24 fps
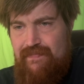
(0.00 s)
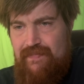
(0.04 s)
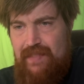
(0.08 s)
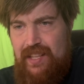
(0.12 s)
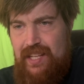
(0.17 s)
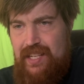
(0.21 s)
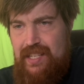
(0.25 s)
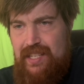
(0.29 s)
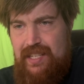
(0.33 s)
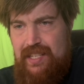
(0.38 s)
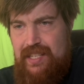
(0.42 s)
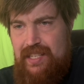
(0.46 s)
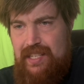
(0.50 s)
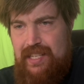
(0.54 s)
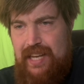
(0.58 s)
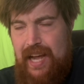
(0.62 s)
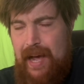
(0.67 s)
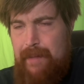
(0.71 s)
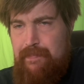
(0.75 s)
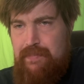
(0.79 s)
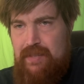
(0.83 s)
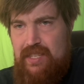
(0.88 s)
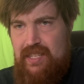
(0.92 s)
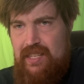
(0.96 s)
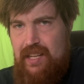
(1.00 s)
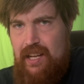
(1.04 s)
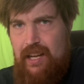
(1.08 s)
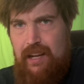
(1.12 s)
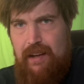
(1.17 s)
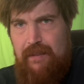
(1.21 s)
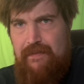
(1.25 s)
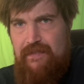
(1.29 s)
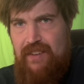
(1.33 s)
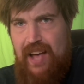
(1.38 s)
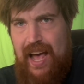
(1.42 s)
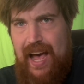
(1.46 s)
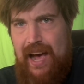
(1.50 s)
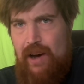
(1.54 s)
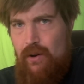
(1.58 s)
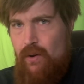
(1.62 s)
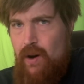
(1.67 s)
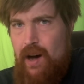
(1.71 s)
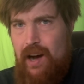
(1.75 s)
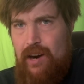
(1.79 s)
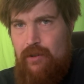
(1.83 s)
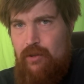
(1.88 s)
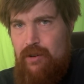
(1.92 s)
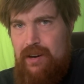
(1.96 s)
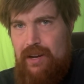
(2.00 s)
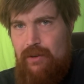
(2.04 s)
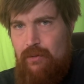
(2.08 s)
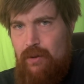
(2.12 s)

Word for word: the depths of how awkward